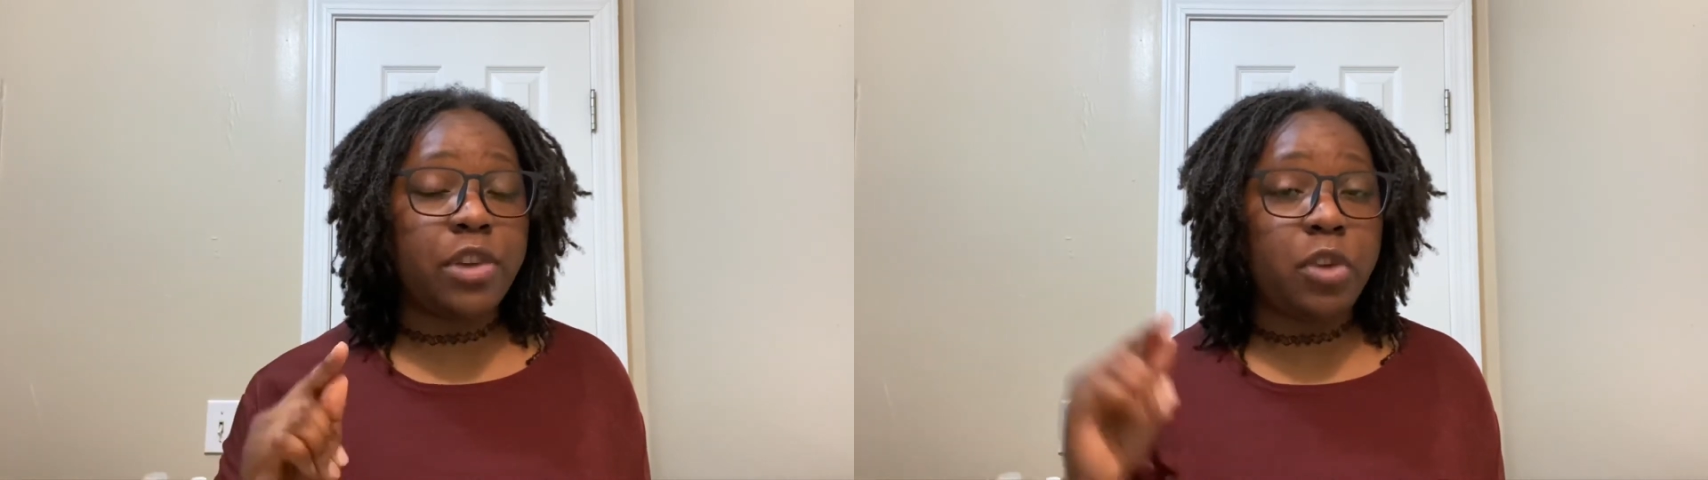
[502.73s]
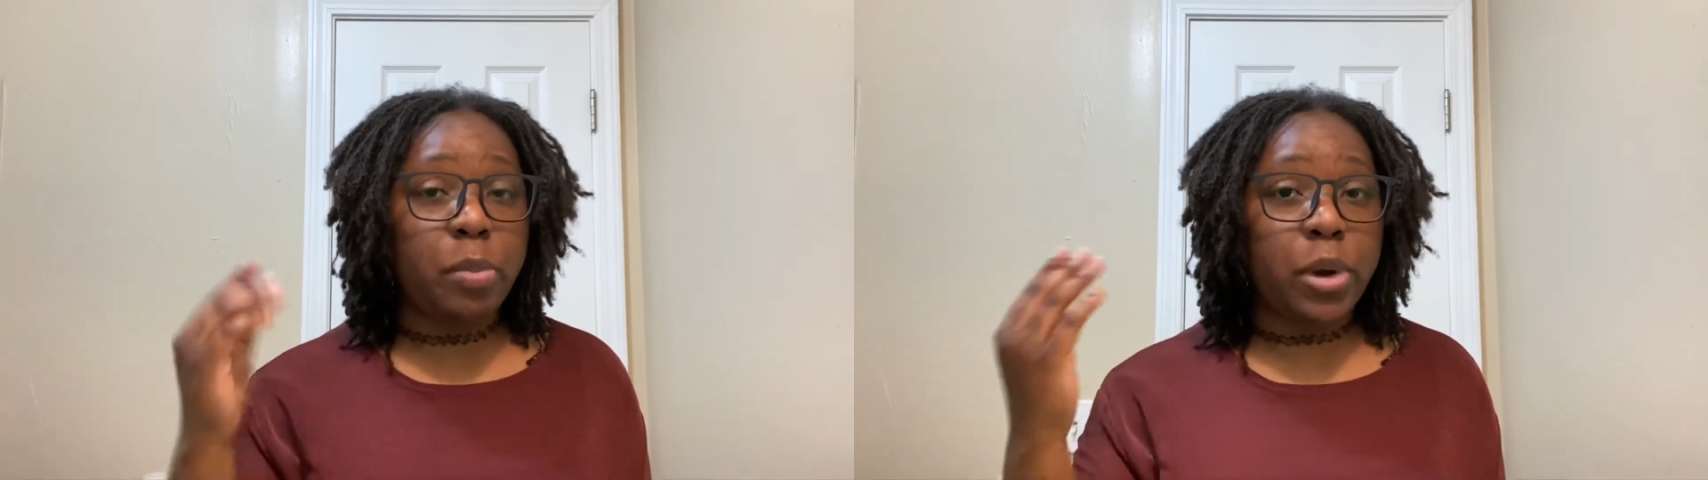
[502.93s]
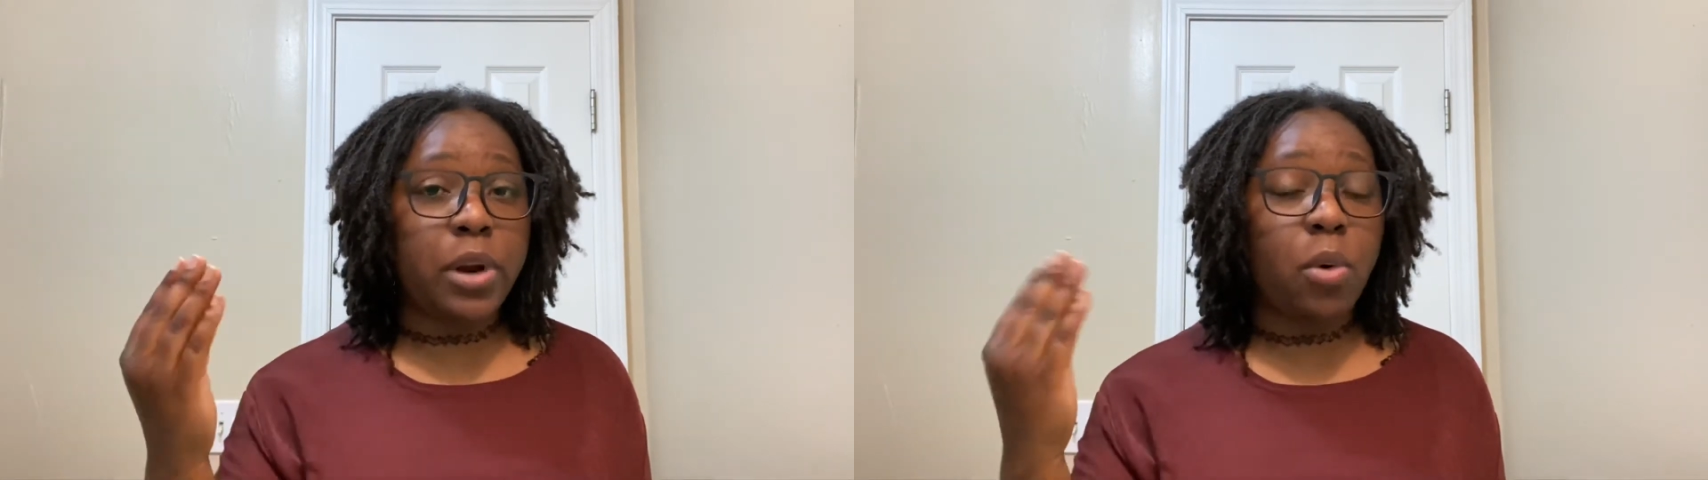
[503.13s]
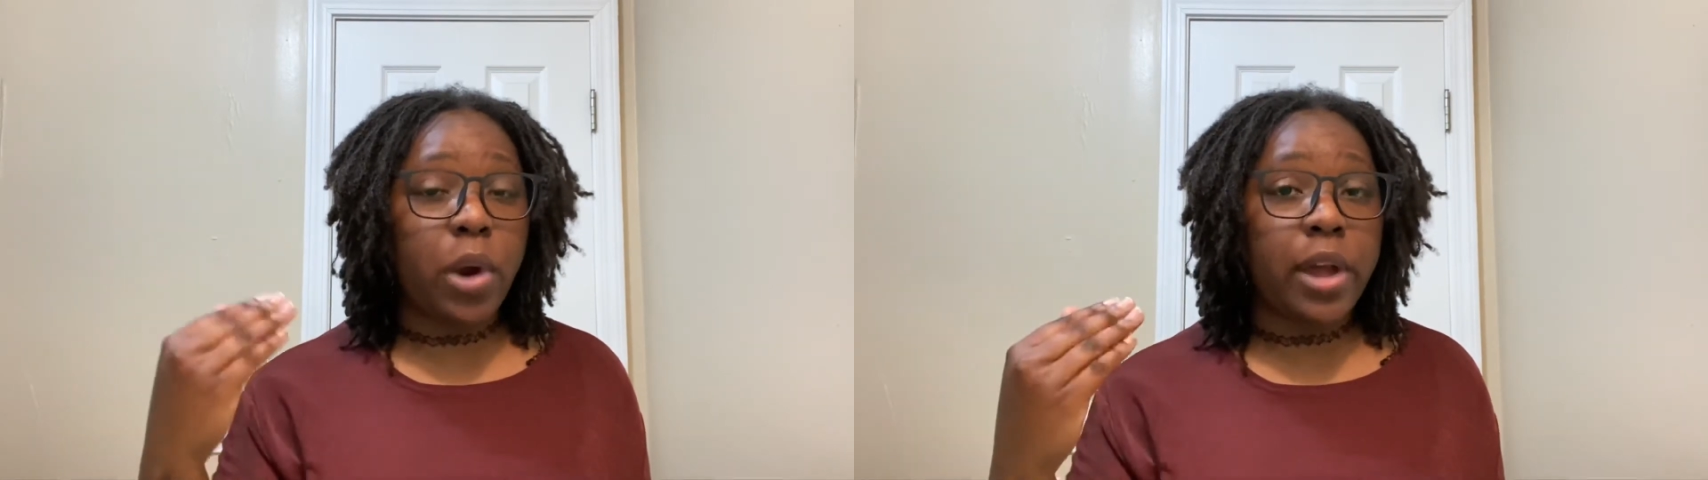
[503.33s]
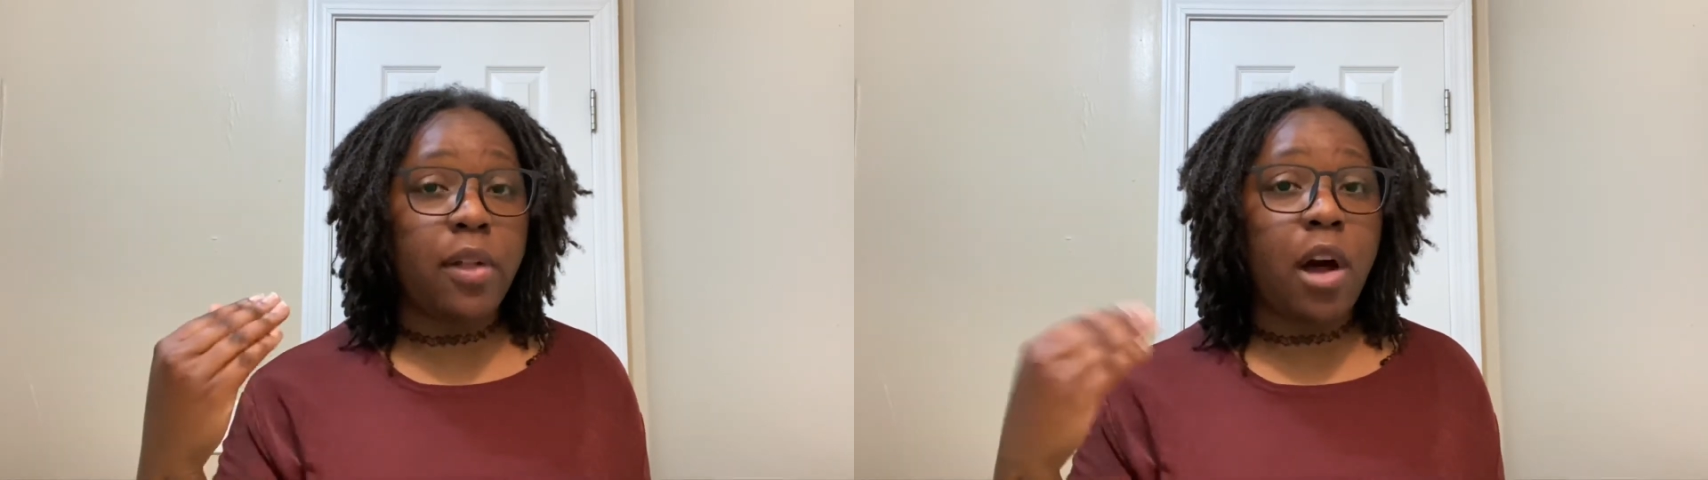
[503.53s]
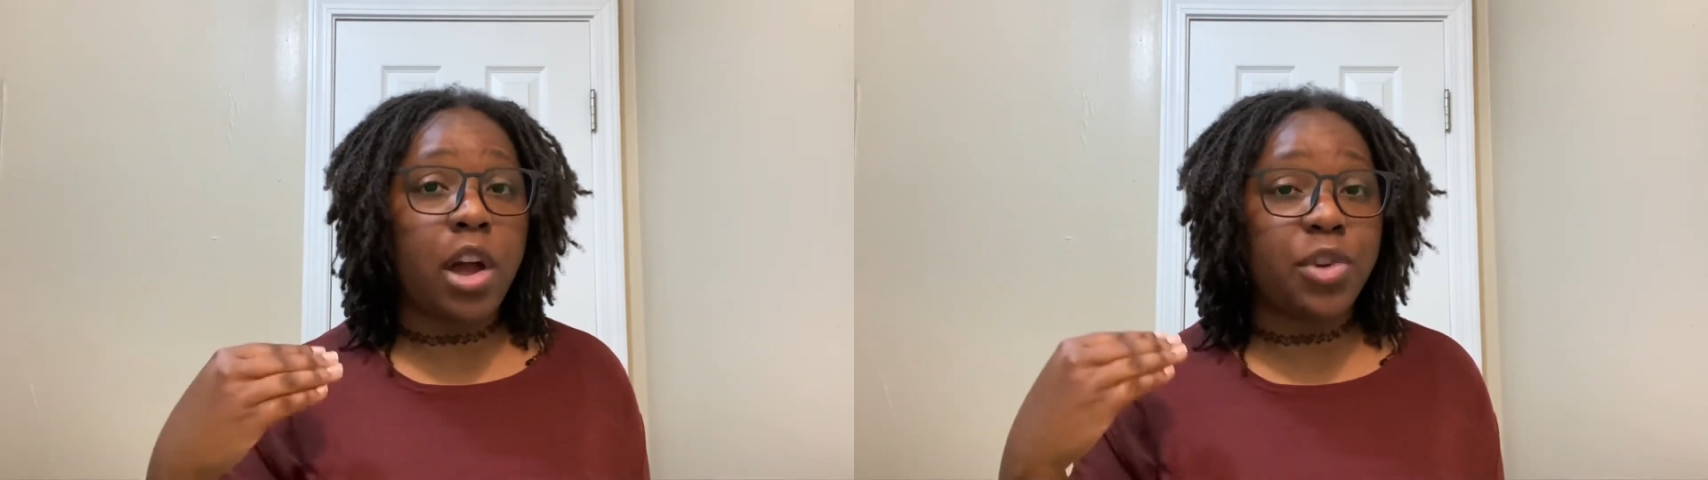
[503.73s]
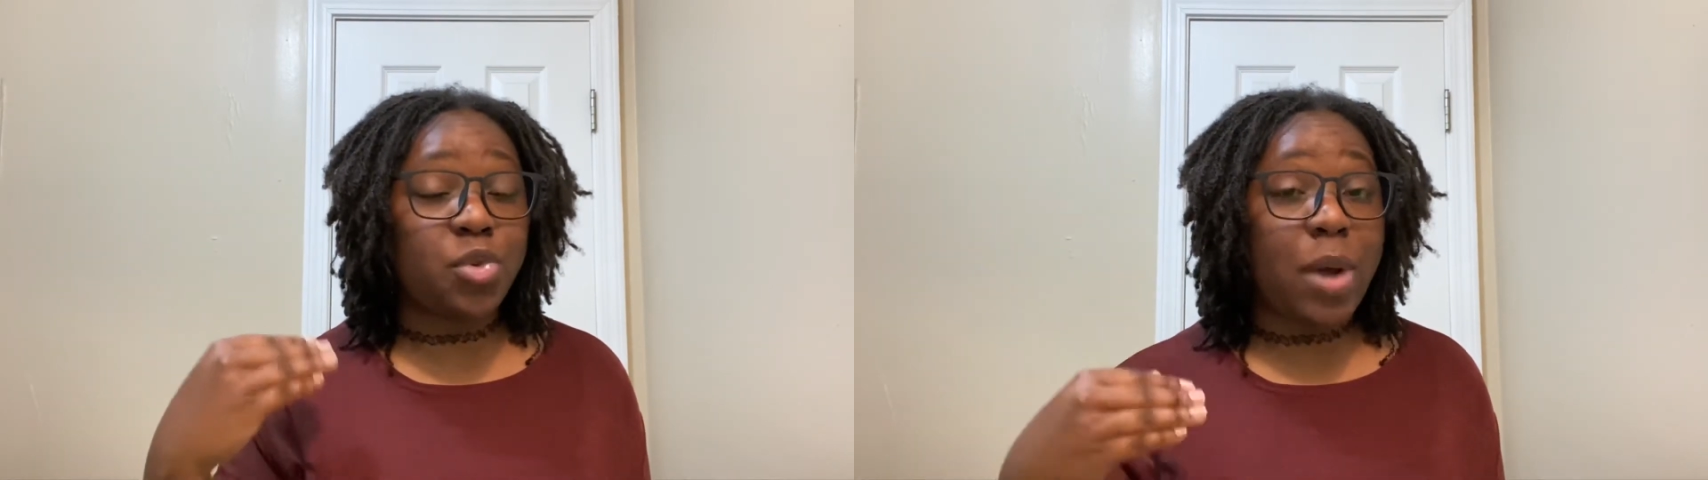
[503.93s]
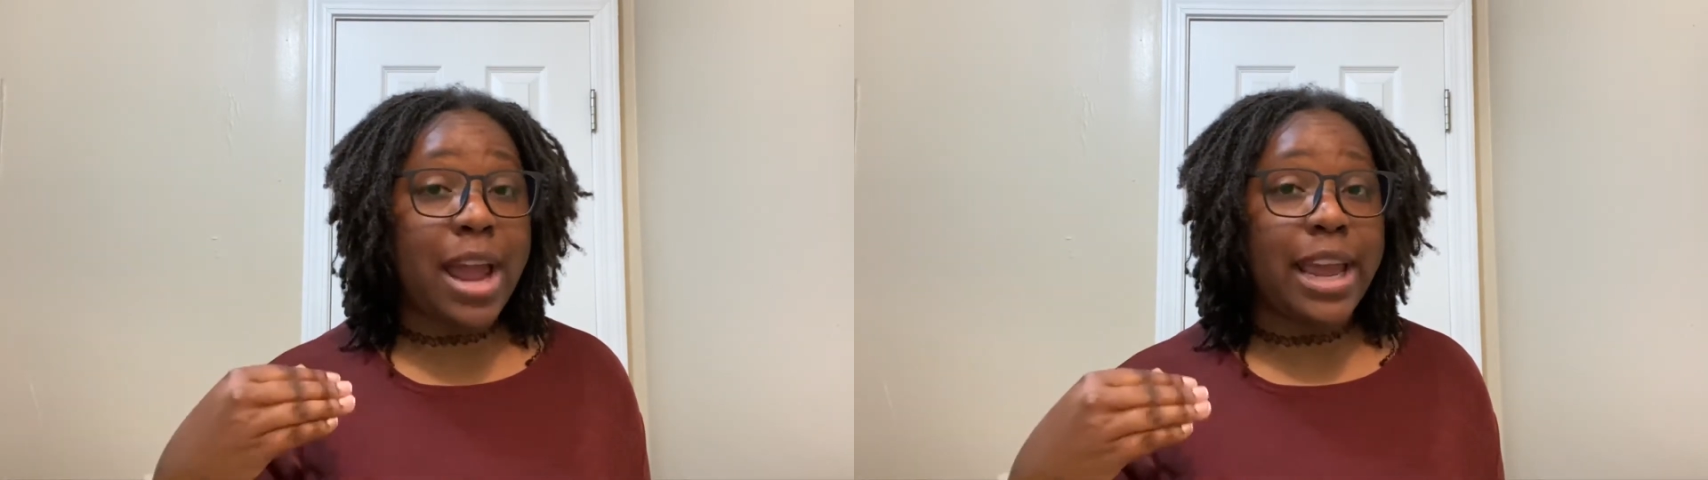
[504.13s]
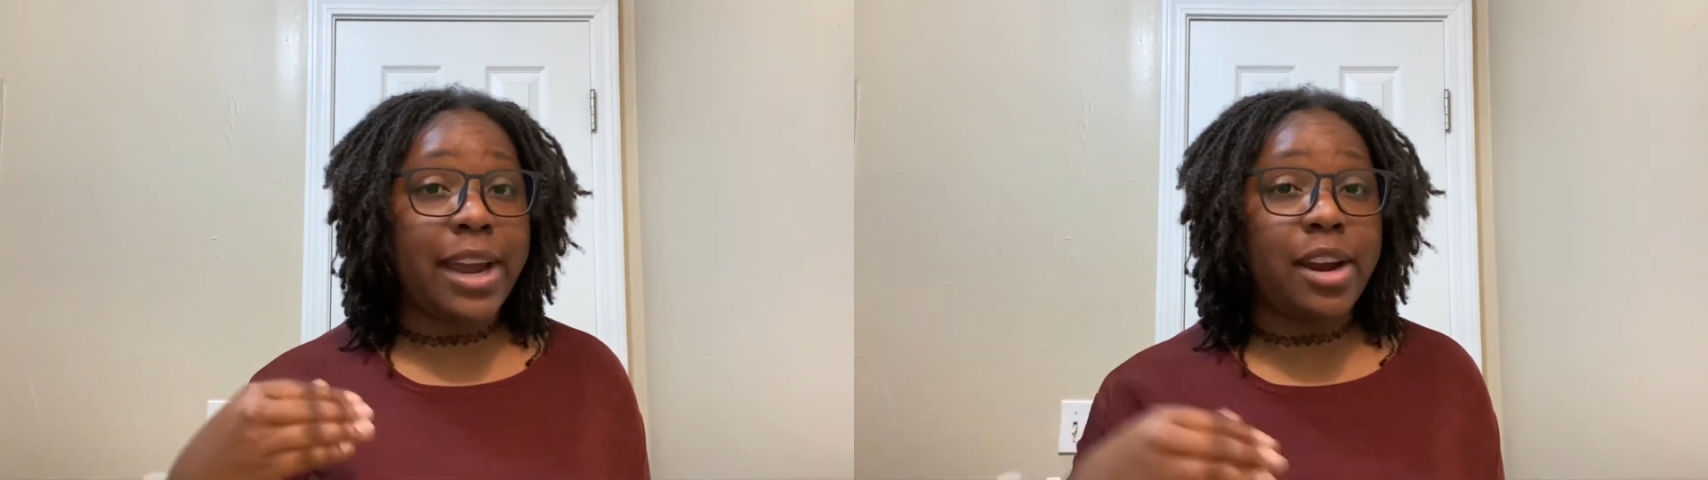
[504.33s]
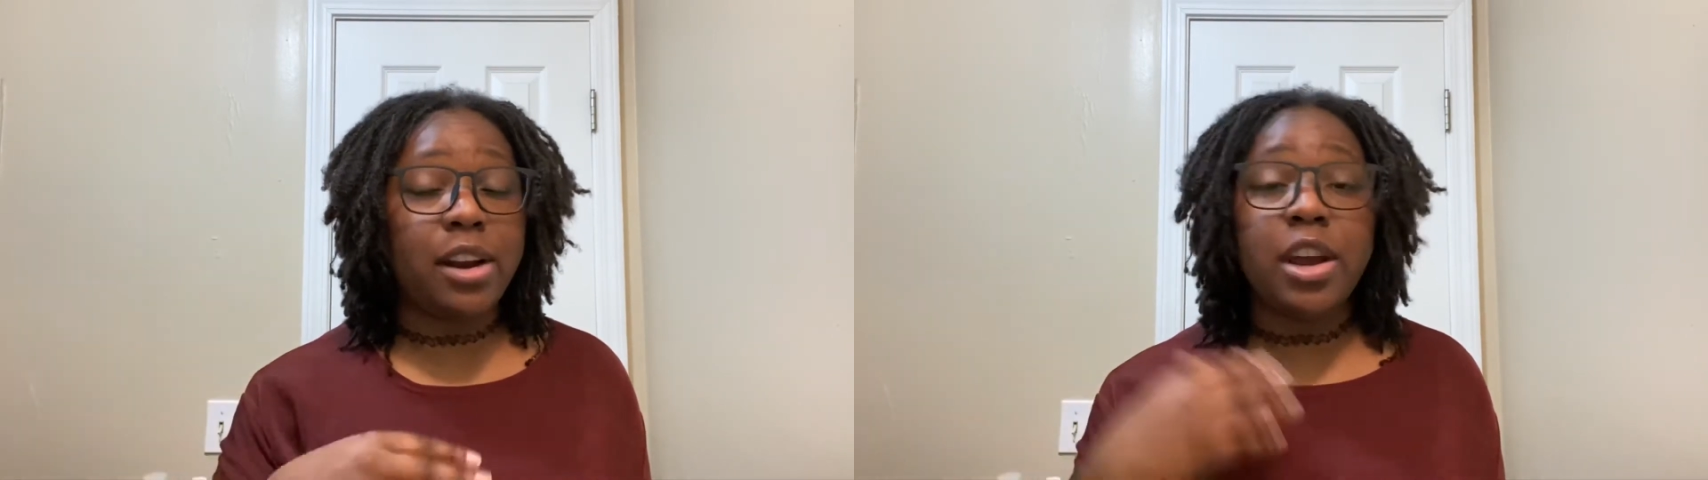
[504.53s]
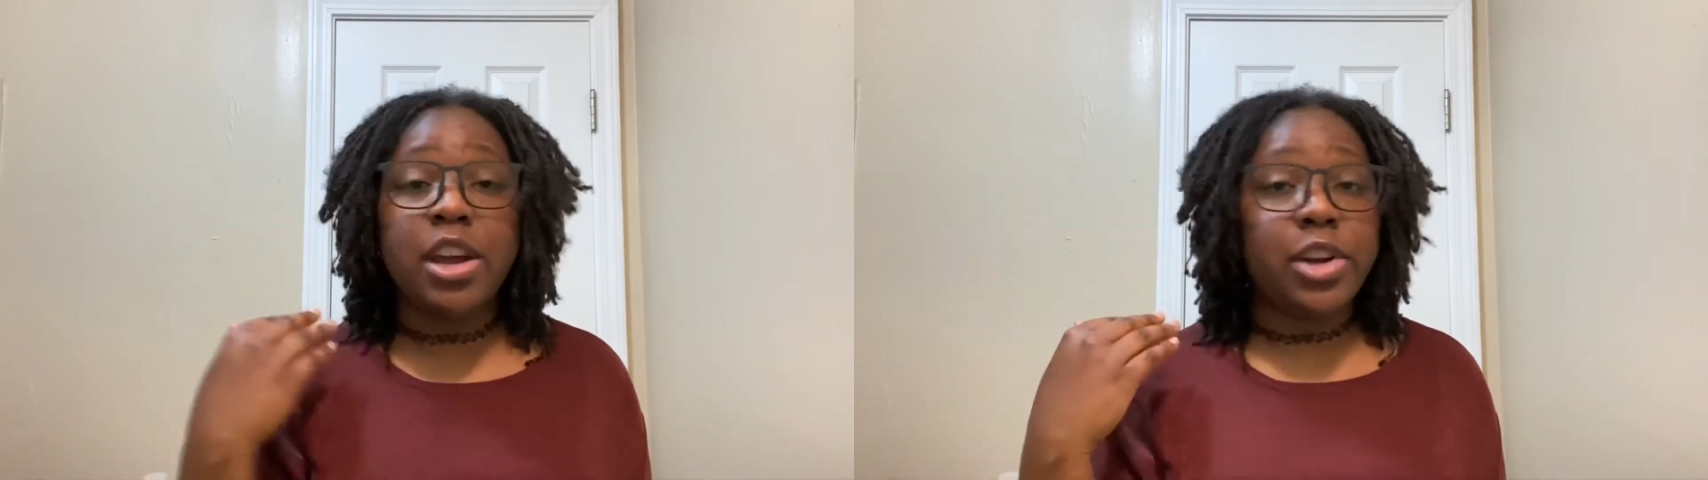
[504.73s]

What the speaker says: If you put oil on dry hair,